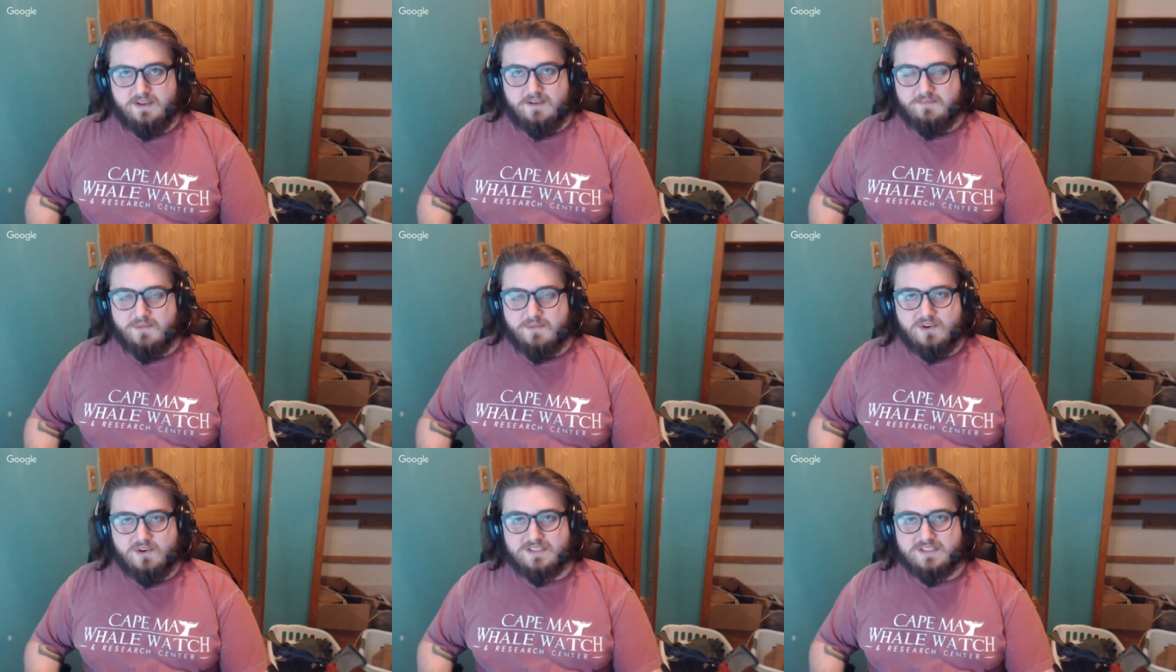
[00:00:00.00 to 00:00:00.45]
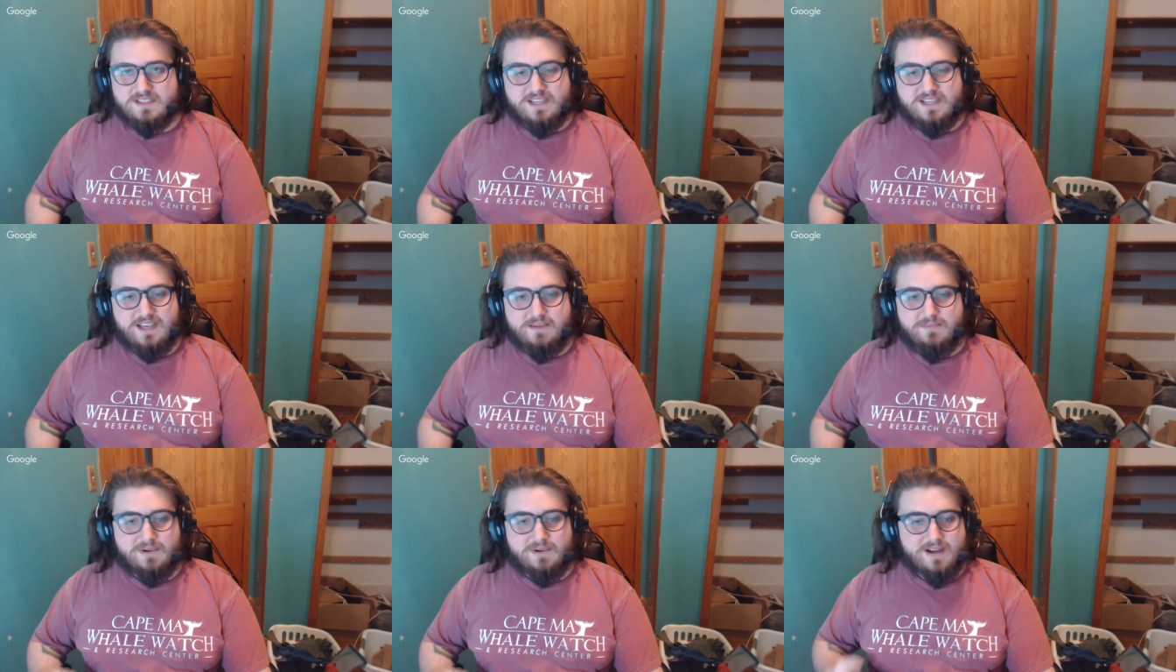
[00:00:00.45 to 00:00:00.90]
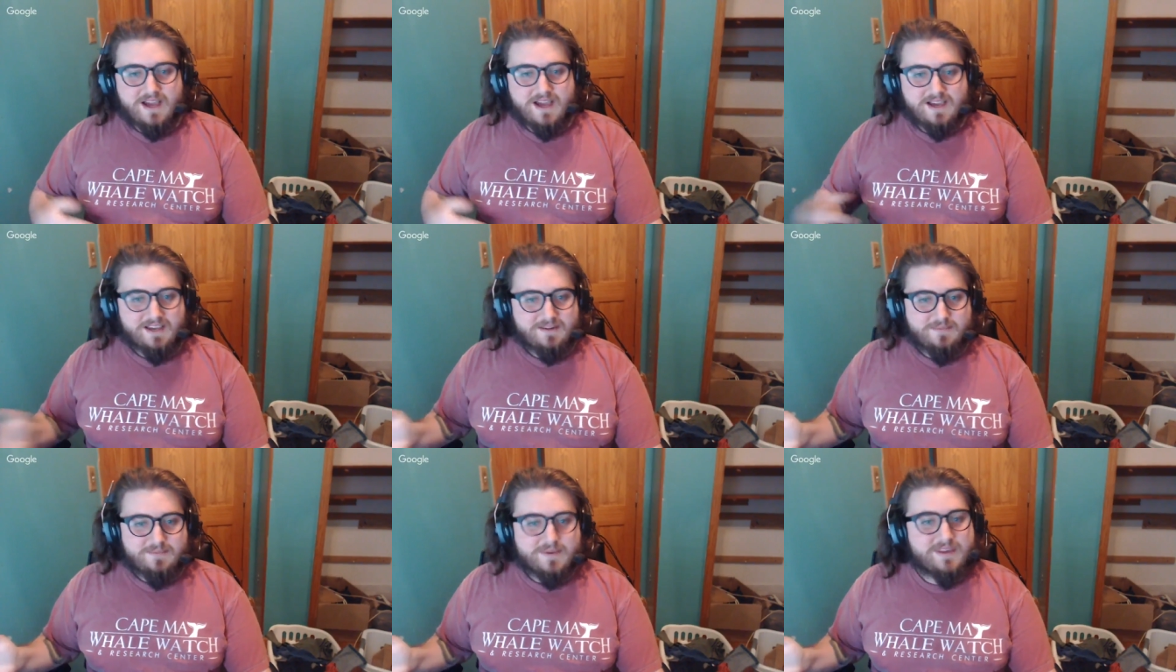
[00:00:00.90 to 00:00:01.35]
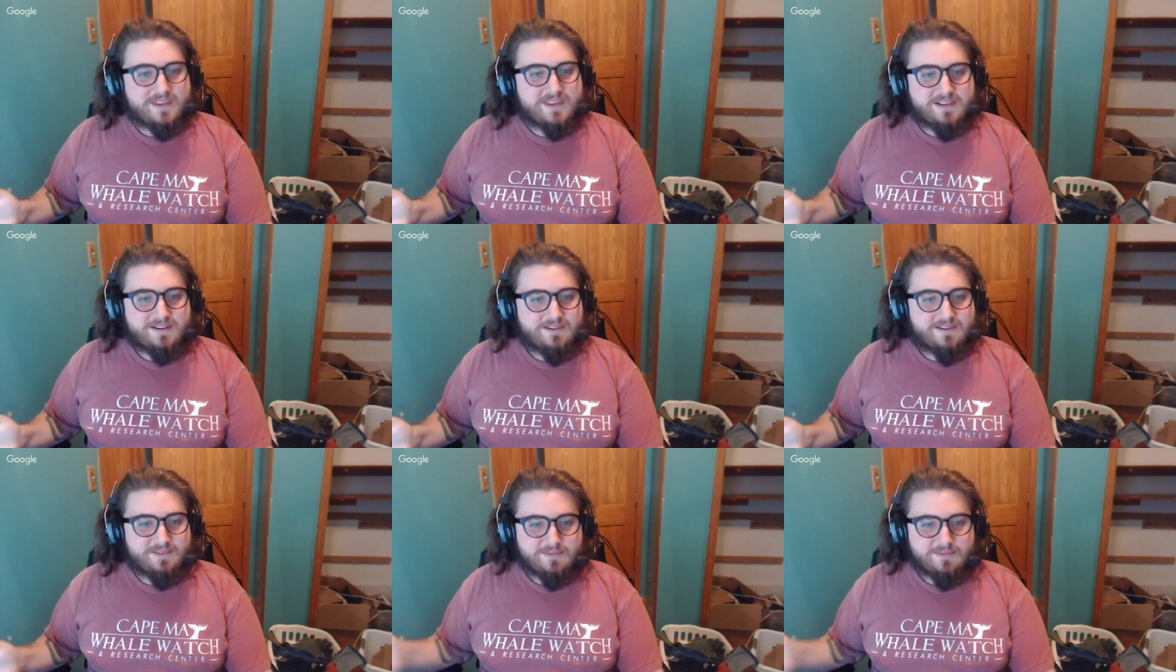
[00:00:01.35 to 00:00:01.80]
Most of the time, you're not going to
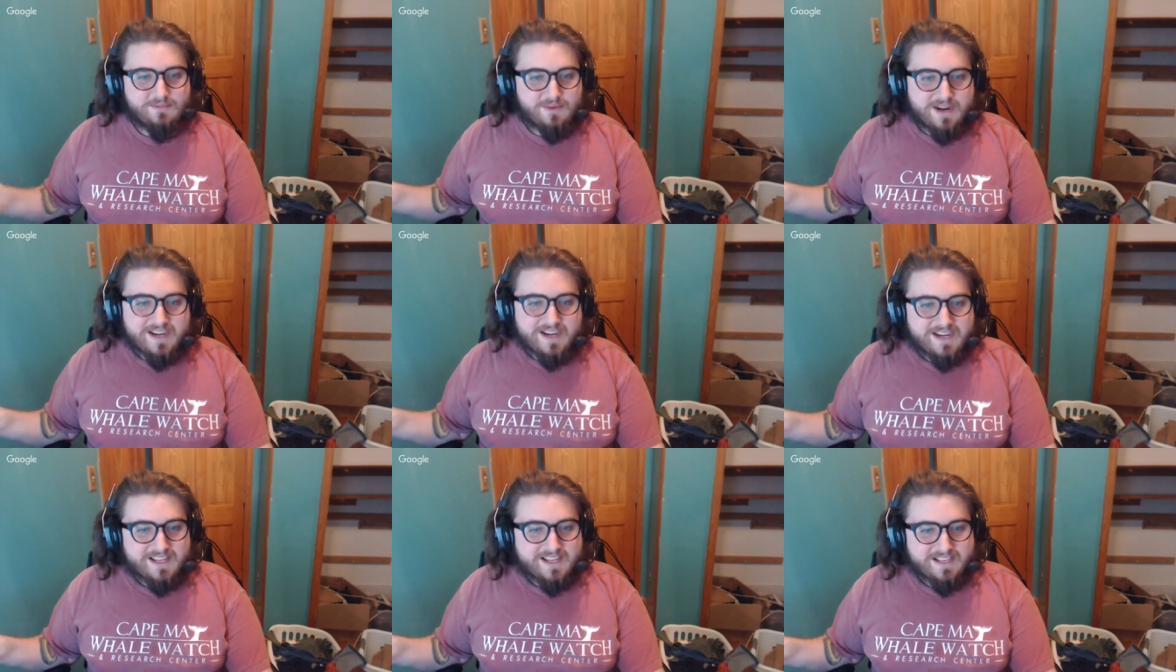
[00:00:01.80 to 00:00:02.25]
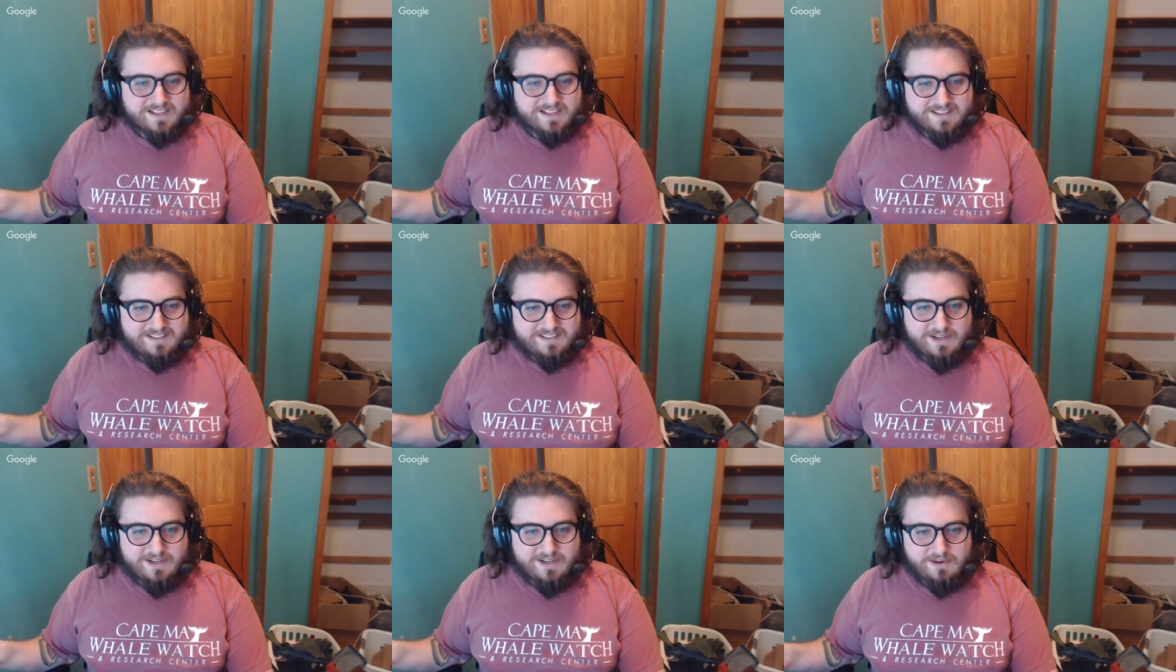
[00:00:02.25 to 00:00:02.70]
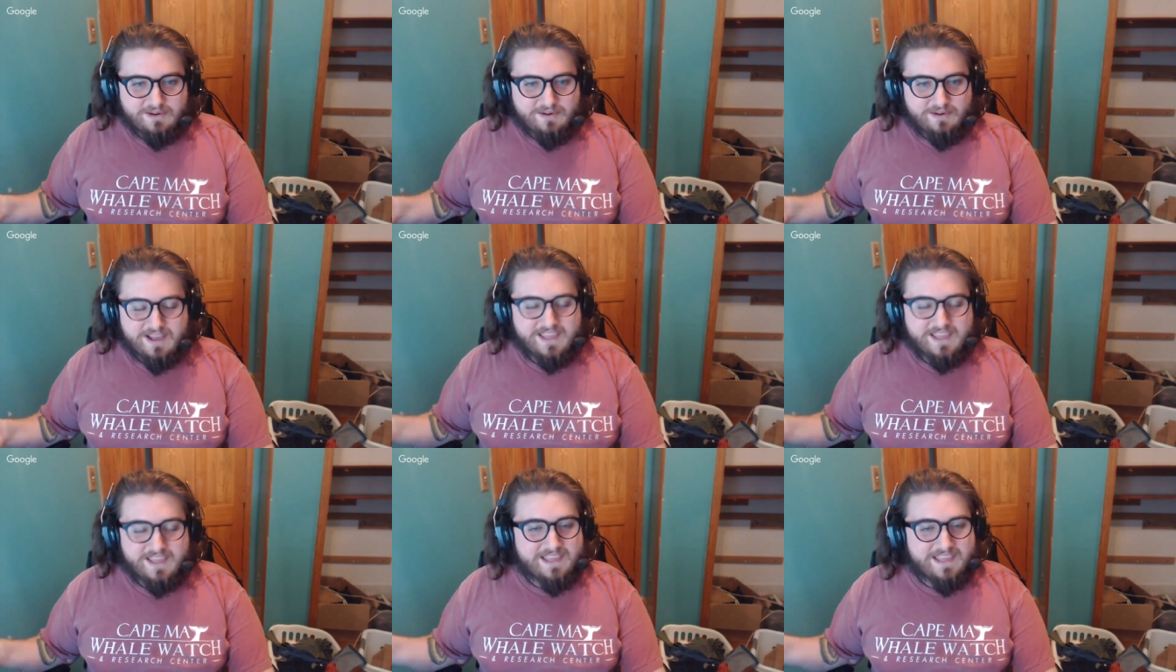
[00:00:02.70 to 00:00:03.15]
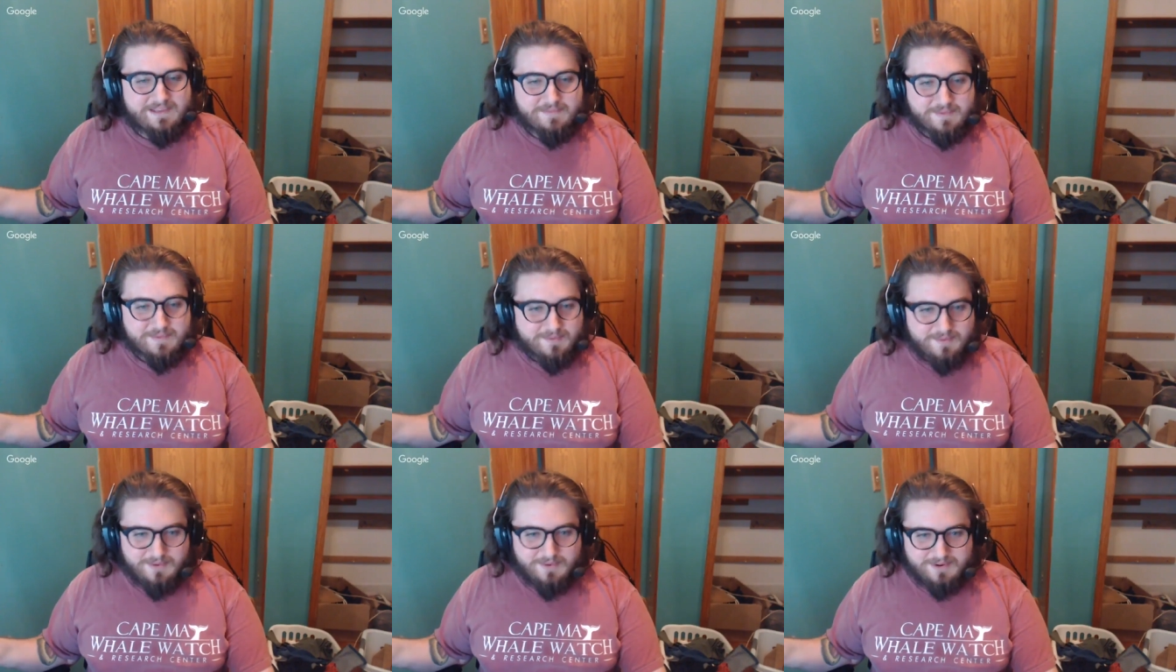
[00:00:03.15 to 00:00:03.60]
be writing, you know, a heap
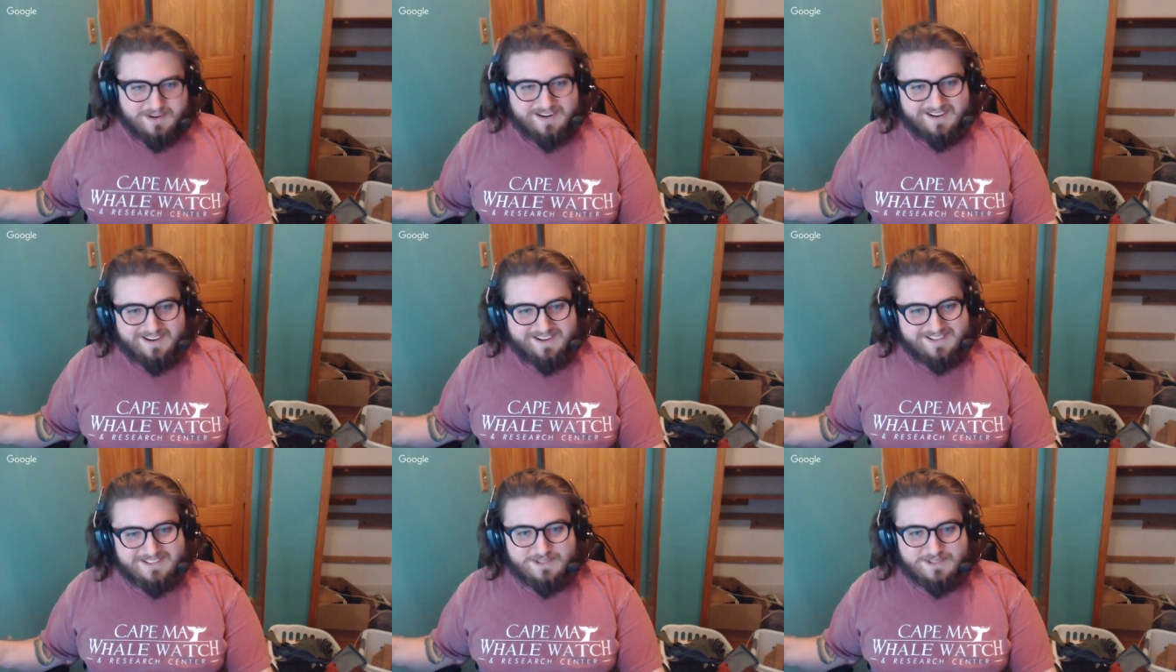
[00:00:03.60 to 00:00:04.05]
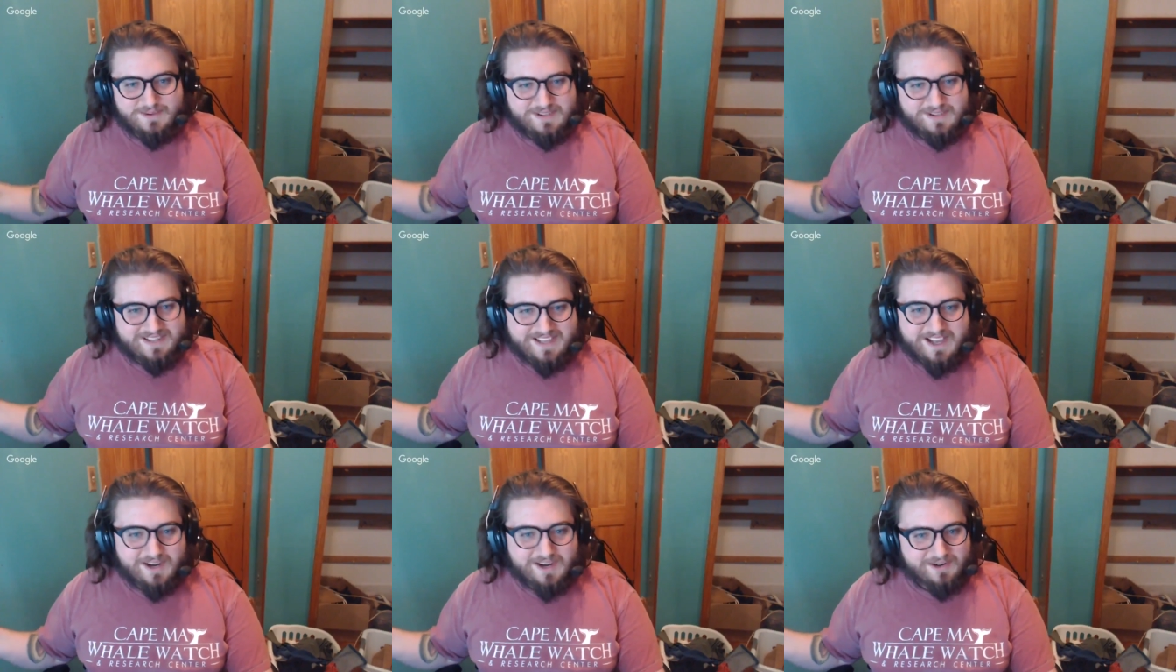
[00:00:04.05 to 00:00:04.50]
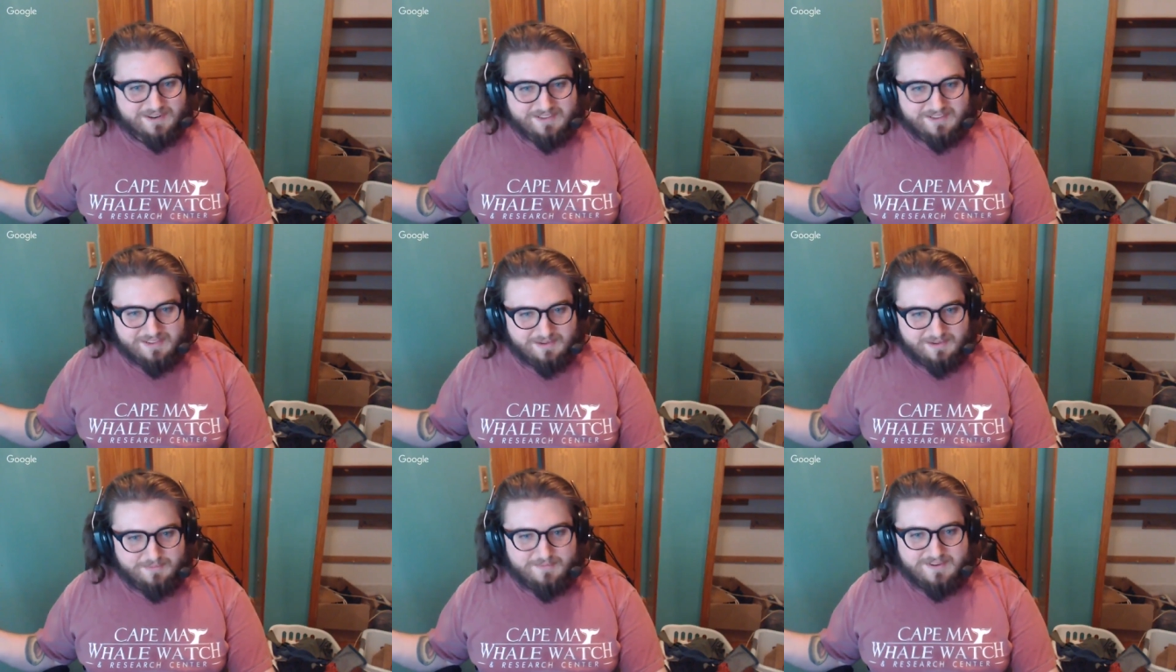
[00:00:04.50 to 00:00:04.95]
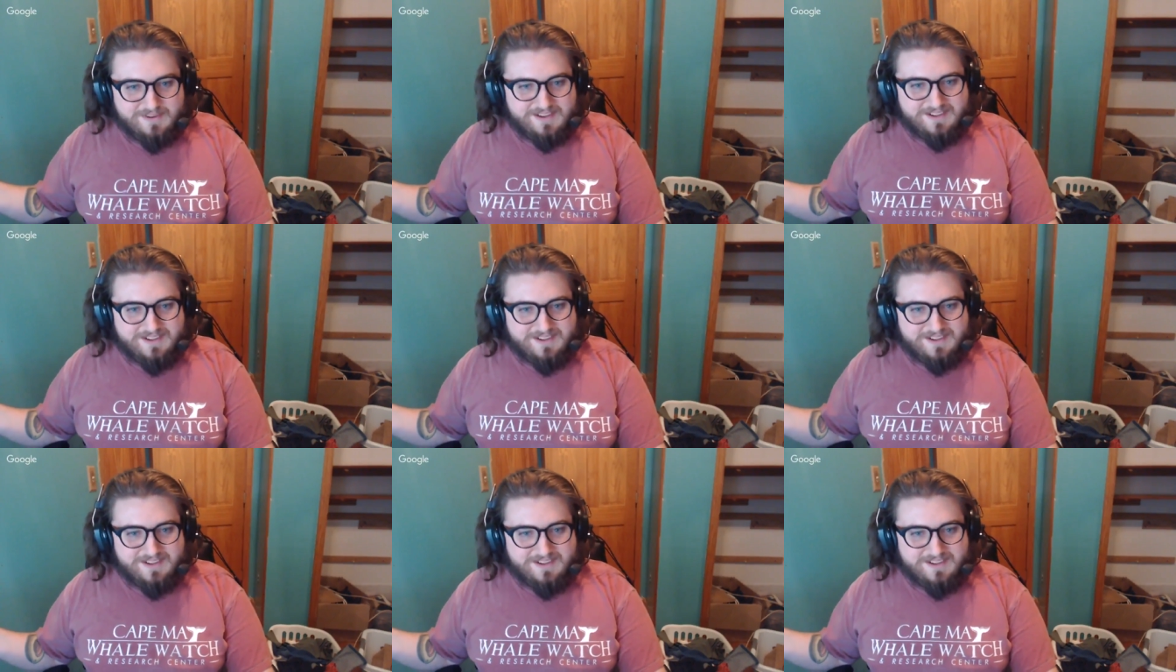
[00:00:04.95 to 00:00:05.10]
or a sorting algorithm.